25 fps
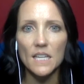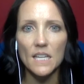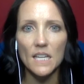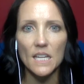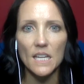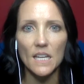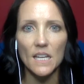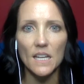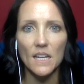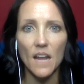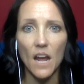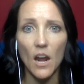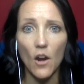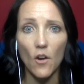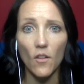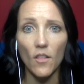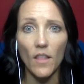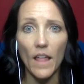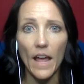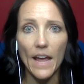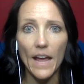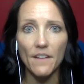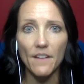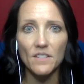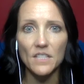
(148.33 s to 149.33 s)
in our
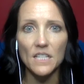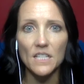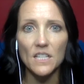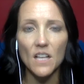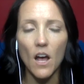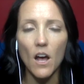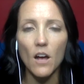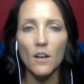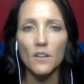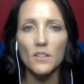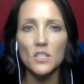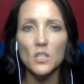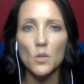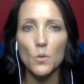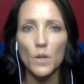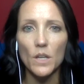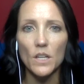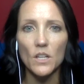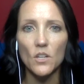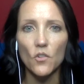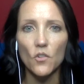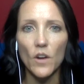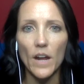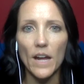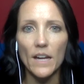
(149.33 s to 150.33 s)
lives is also
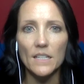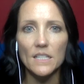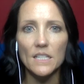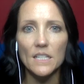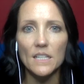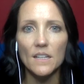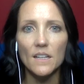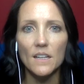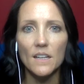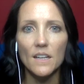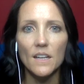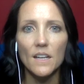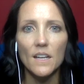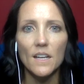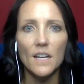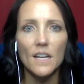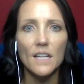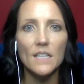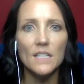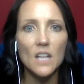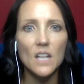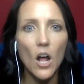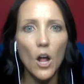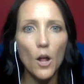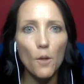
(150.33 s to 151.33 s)
indirect.
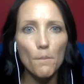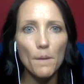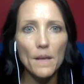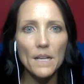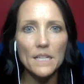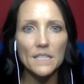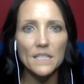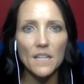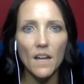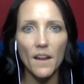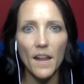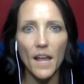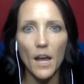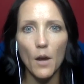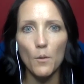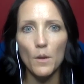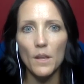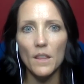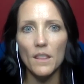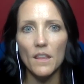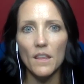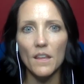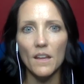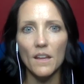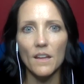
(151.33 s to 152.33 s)
It's all based on how we
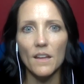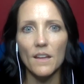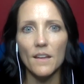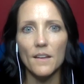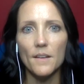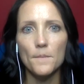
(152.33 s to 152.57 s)
think.